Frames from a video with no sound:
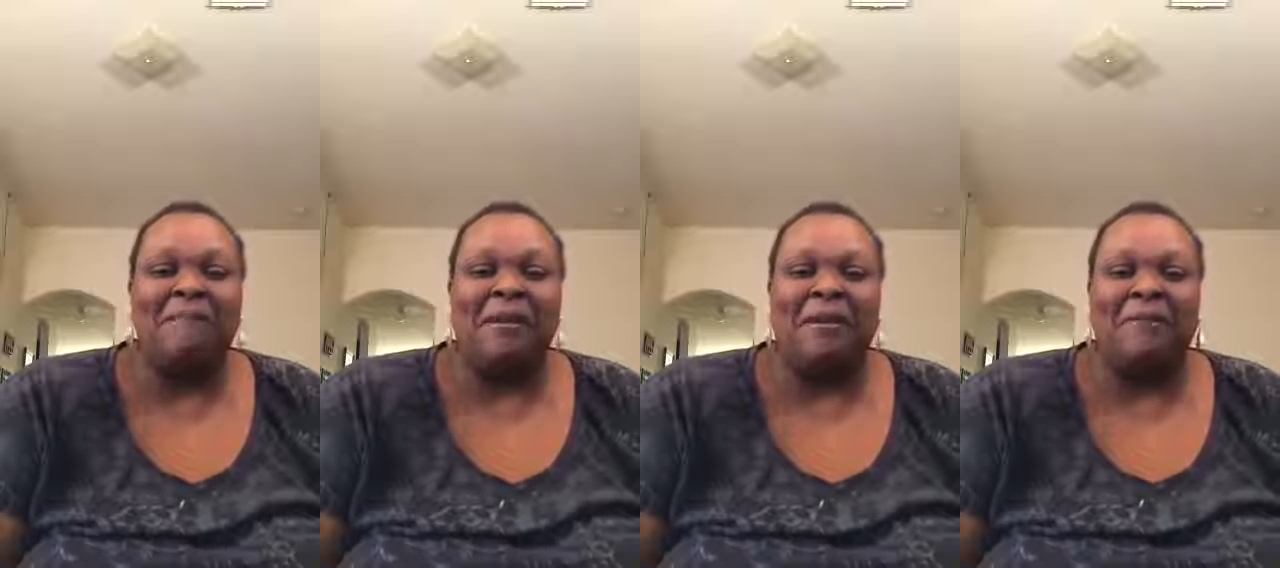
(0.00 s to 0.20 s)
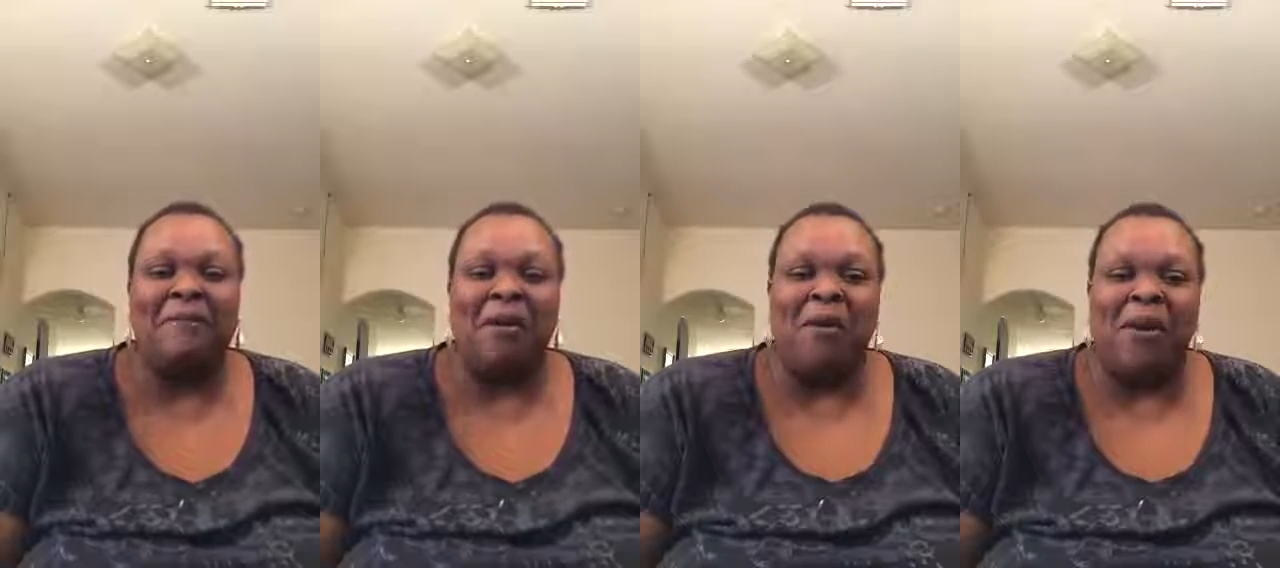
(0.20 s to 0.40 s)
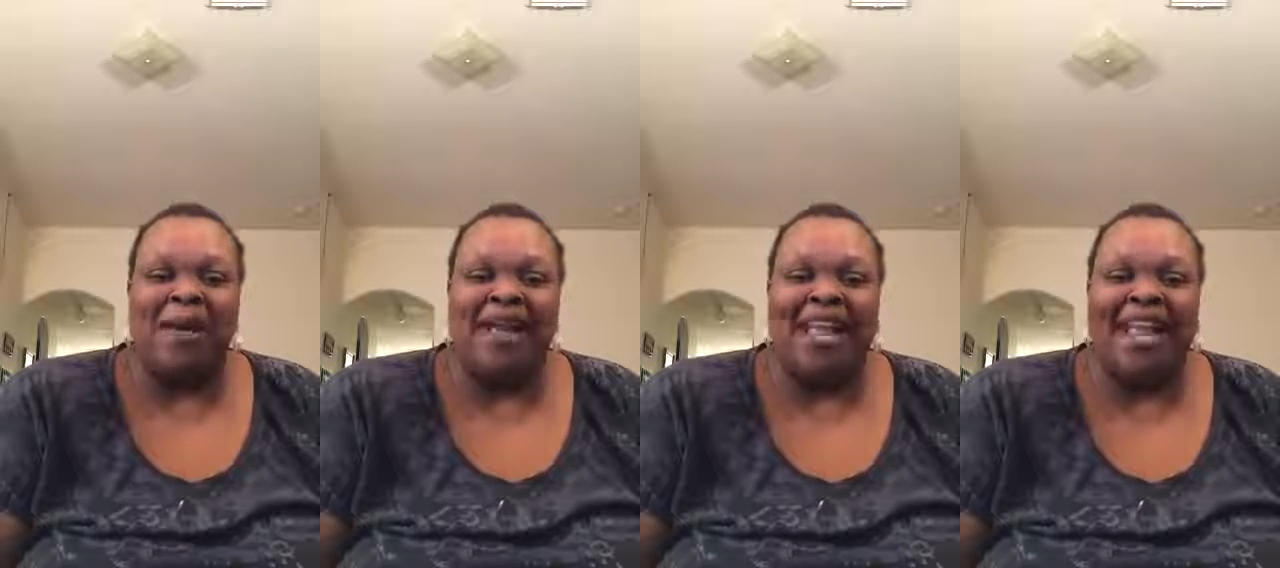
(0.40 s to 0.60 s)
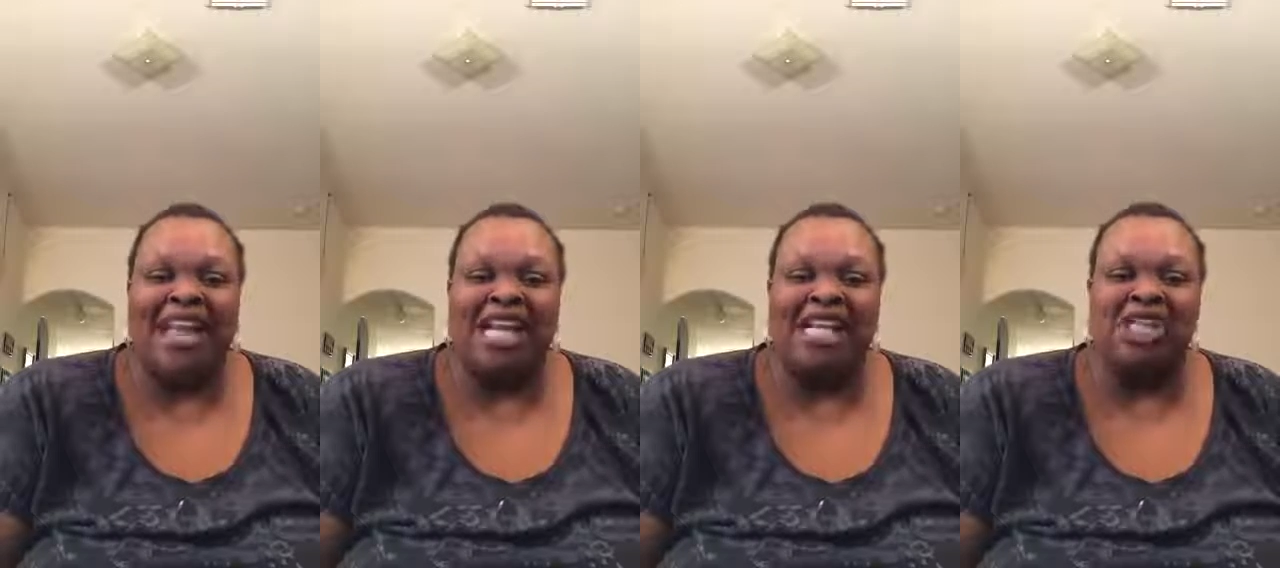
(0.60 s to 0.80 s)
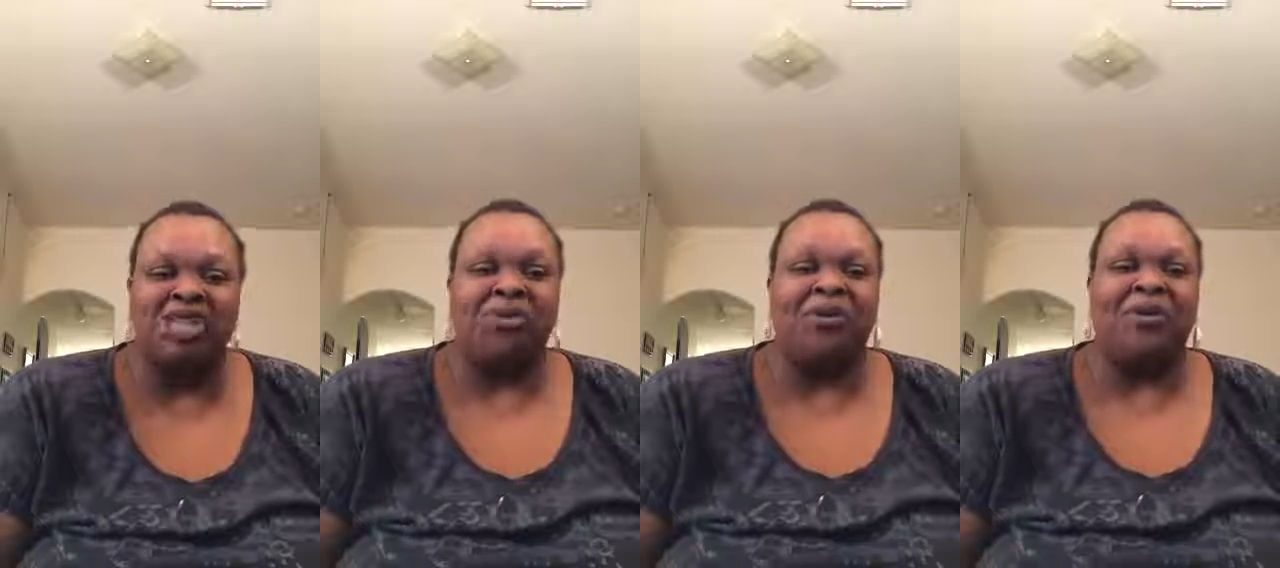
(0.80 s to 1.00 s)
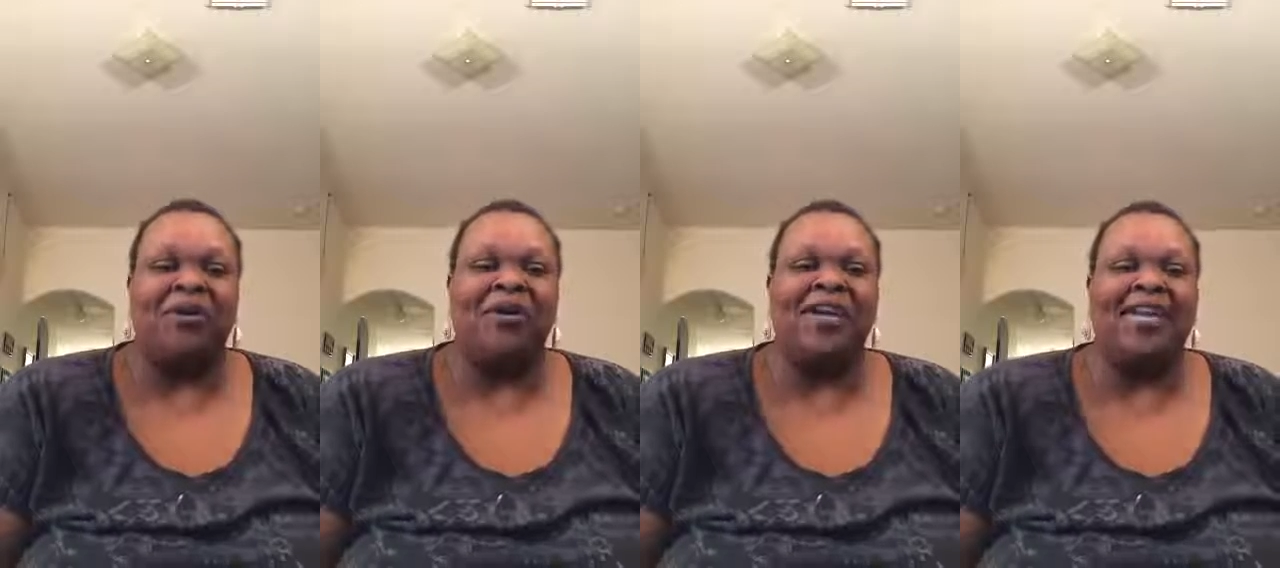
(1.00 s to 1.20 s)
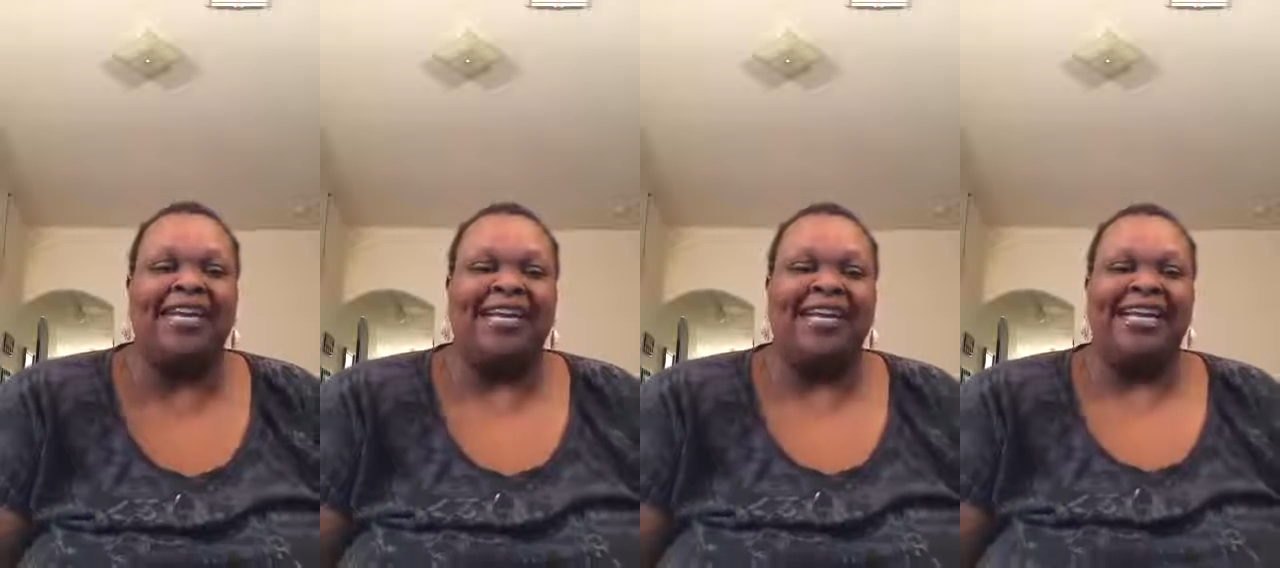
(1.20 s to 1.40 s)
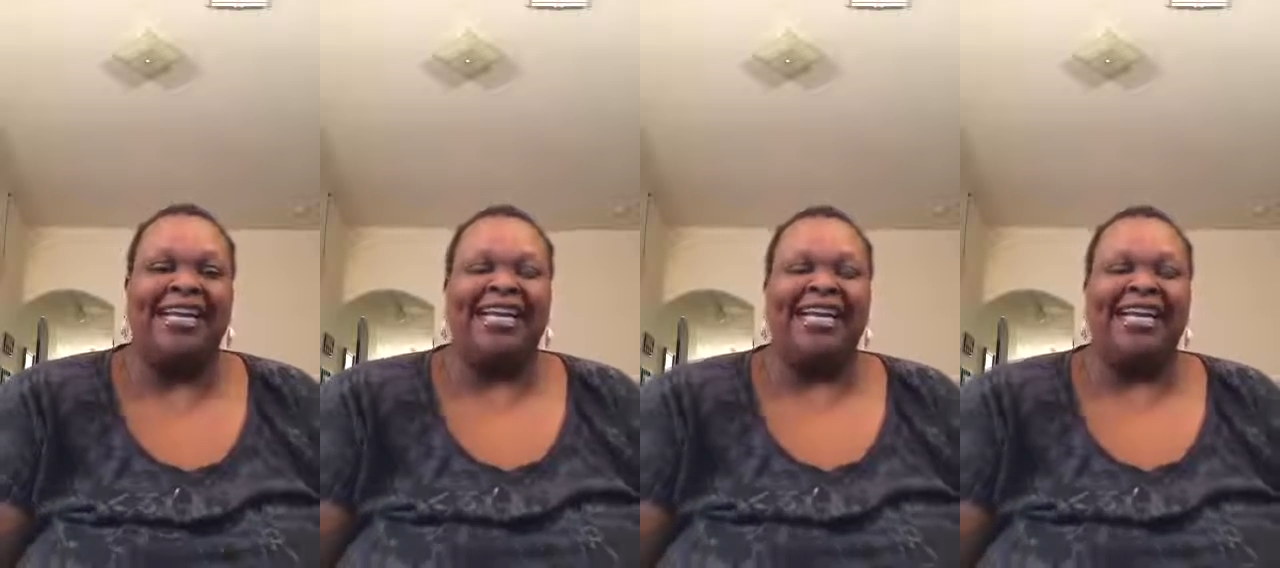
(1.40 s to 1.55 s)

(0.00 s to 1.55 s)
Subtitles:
up on Android.